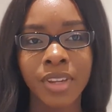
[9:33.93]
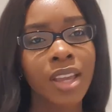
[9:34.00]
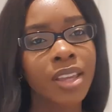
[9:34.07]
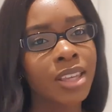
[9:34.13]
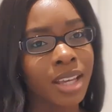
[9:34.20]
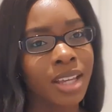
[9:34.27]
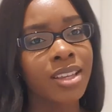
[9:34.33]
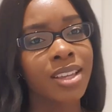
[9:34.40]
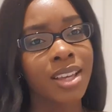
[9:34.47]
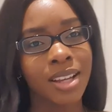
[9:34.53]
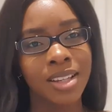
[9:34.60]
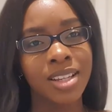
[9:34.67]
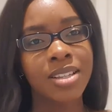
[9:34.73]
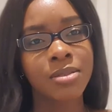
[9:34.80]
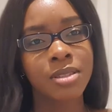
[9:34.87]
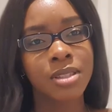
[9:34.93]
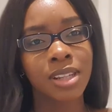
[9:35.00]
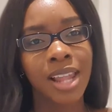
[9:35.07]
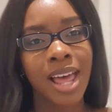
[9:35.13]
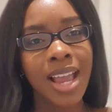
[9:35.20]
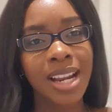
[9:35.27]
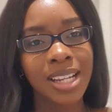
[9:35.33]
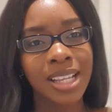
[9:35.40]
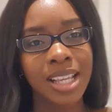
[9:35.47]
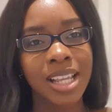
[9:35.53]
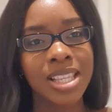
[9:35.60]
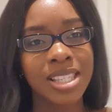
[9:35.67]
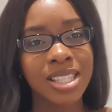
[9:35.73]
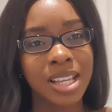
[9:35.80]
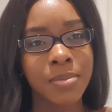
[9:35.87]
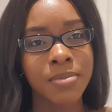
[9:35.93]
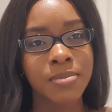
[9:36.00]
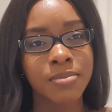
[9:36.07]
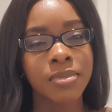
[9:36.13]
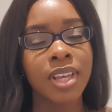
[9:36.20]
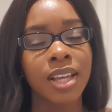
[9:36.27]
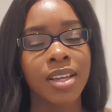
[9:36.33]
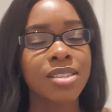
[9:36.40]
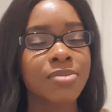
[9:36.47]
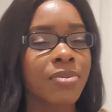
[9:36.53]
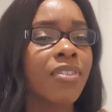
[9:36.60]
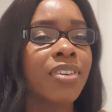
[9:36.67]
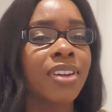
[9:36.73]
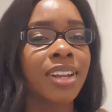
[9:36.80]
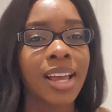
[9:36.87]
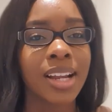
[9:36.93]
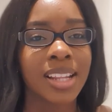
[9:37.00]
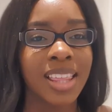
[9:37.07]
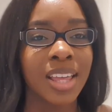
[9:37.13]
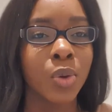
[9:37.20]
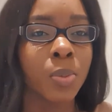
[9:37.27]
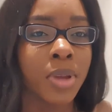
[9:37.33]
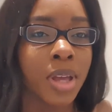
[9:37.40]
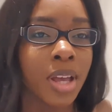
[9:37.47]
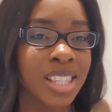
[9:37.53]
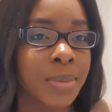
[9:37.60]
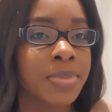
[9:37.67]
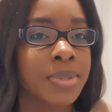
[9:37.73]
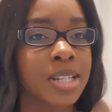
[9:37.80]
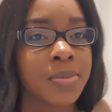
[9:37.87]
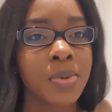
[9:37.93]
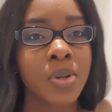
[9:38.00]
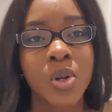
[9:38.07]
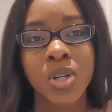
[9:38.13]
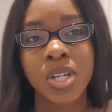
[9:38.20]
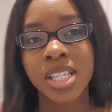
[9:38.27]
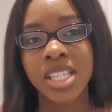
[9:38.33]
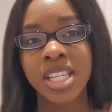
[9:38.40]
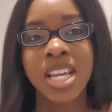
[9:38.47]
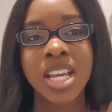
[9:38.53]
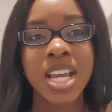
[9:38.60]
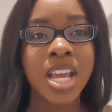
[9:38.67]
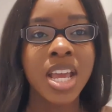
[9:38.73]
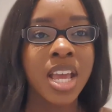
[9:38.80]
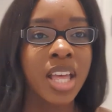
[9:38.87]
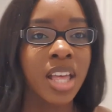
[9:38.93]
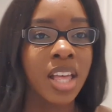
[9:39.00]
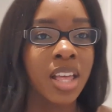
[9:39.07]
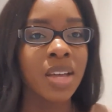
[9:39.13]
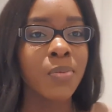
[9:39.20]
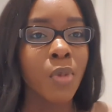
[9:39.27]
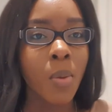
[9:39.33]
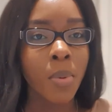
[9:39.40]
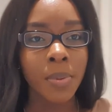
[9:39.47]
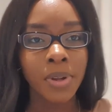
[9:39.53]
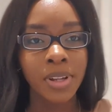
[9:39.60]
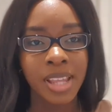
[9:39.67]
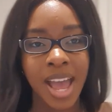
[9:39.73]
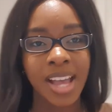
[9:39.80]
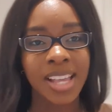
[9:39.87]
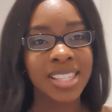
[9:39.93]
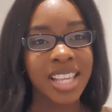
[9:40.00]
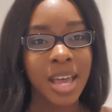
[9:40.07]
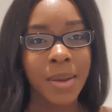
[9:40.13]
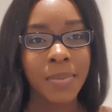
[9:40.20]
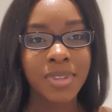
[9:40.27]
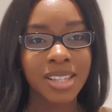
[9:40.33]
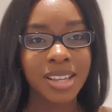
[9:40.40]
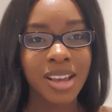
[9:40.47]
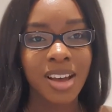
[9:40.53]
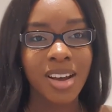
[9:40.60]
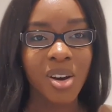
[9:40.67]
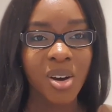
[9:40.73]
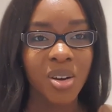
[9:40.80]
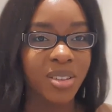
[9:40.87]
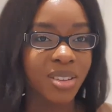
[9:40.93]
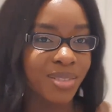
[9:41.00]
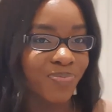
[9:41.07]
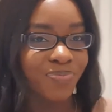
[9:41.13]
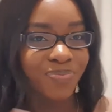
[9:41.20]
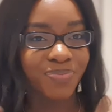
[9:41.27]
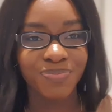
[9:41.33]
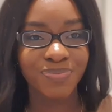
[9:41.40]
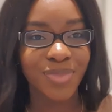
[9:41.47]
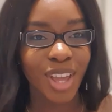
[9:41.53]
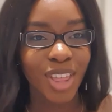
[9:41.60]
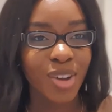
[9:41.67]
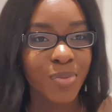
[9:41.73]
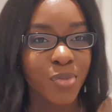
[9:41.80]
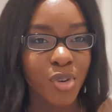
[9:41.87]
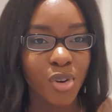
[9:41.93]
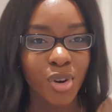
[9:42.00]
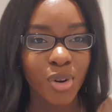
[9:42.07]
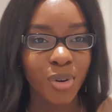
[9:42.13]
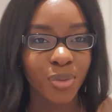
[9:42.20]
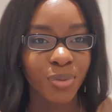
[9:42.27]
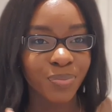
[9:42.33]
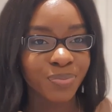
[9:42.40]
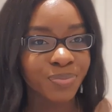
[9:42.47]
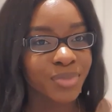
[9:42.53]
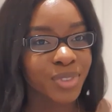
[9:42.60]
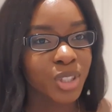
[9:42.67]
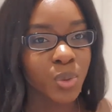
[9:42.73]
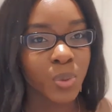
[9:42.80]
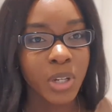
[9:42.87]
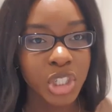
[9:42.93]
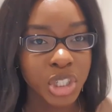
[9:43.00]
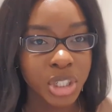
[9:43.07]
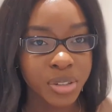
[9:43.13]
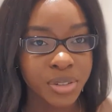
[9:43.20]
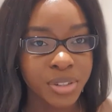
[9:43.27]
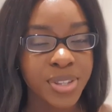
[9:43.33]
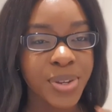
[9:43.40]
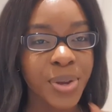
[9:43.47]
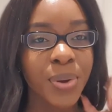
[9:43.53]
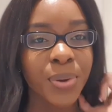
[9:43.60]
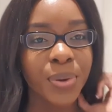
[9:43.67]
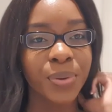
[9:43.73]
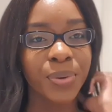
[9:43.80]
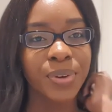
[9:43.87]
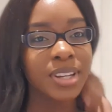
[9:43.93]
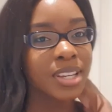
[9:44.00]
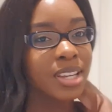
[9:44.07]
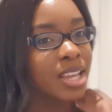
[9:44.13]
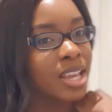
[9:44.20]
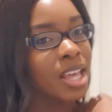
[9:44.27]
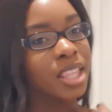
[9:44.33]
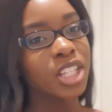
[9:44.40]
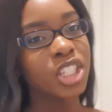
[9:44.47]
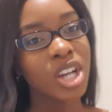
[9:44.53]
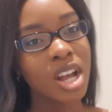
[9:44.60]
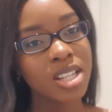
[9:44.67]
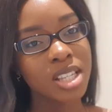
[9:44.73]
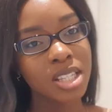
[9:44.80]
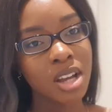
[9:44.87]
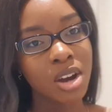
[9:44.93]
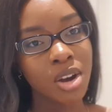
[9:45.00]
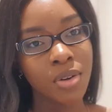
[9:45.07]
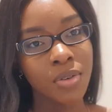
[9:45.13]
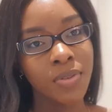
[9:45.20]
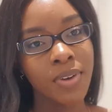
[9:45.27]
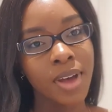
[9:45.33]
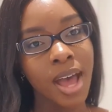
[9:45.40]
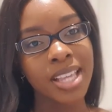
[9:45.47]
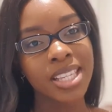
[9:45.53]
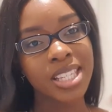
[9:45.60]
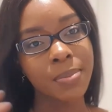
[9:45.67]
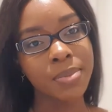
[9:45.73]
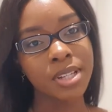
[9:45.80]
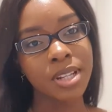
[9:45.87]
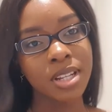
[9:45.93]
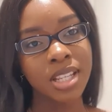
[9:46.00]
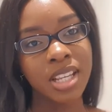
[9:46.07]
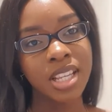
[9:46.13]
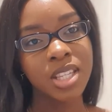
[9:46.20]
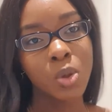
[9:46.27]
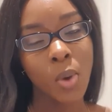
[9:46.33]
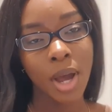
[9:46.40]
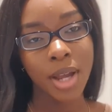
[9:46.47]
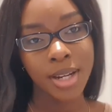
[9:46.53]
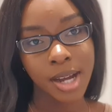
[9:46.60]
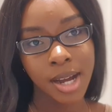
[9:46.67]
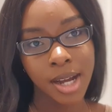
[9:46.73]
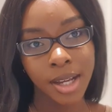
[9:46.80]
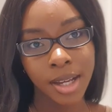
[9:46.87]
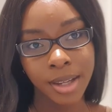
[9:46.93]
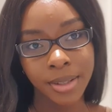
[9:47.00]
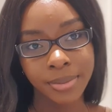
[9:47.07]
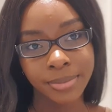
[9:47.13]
It's likely it's very likely that you'll be accepted, because the more people they accept, the more tuition. So the chances of acceptance is quite high,